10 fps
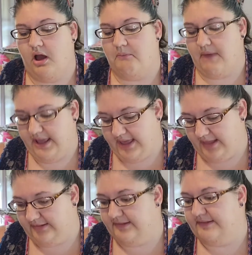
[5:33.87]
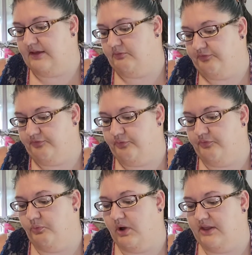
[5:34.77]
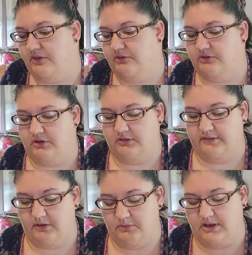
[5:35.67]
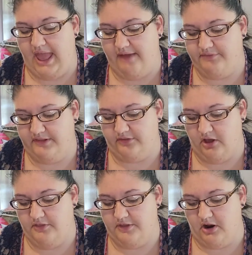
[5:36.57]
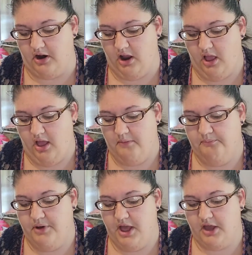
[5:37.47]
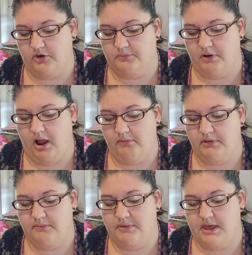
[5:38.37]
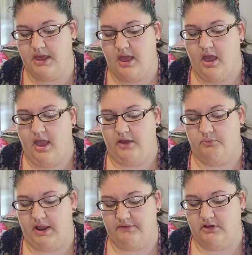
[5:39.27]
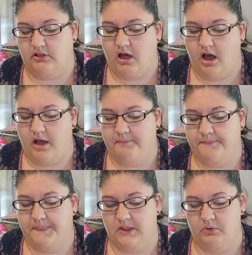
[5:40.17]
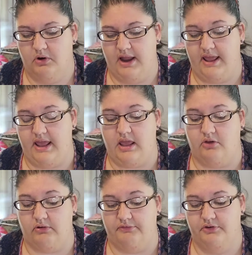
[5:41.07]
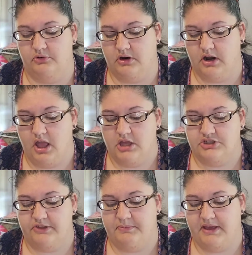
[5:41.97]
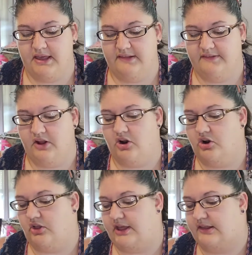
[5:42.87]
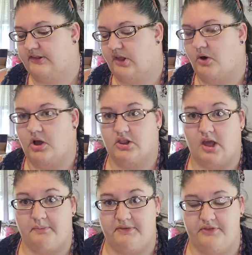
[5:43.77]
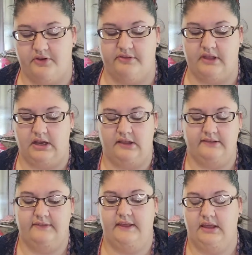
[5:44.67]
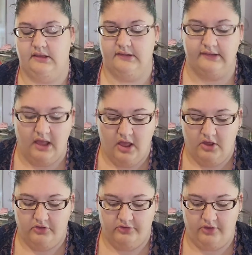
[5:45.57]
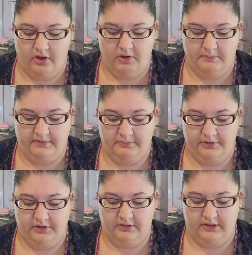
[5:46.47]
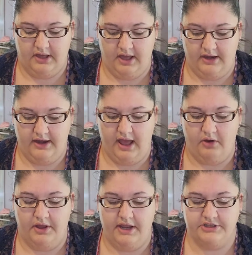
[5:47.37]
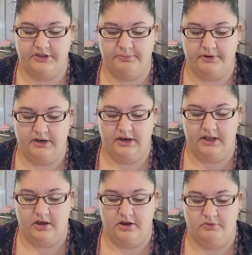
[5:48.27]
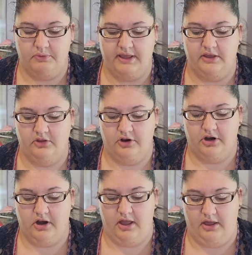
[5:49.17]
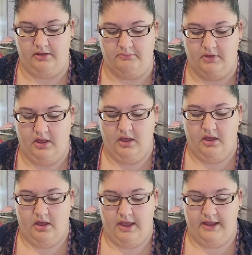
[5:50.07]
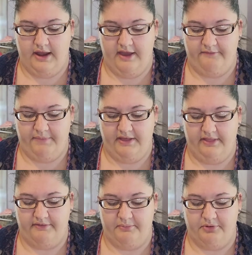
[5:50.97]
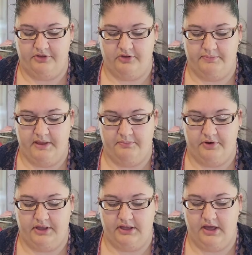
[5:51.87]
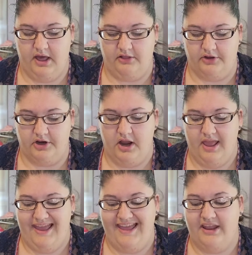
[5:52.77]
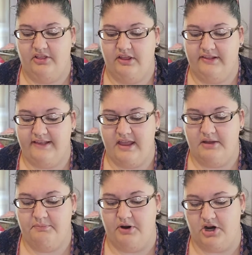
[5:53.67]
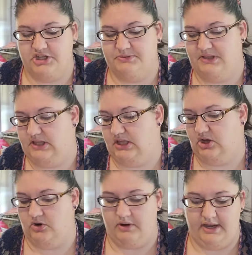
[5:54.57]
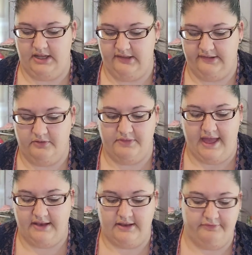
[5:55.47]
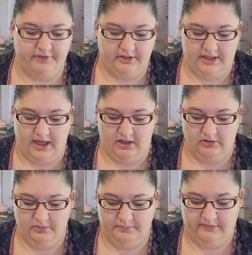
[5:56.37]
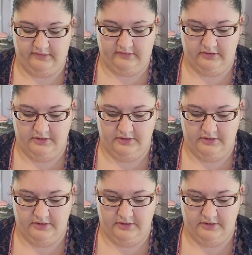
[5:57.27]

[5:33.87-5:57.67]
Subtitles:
my guess is that one of those students that would have this on their book would probably be a Ravenclaw or a Gryffindor, just because they're like so on top of their studies and things. So I'm simply going to cut it out, and I just printed it on regular 8.5 by 11 printer paper in color, and it looks kind of parchmenty already, so that definitely helps.